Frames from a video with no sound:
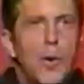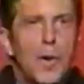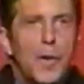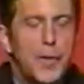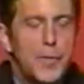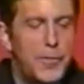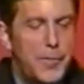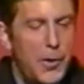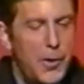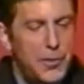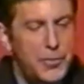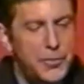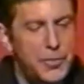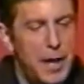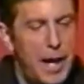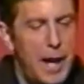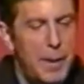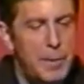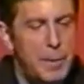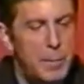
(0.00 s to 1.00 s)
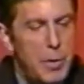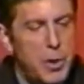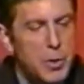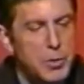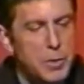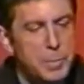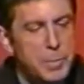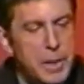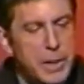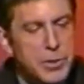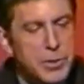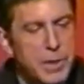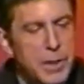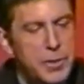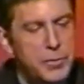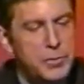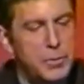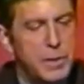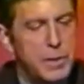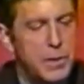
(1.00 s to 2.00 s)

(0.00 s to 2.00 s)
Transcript: the first time in motion picture history,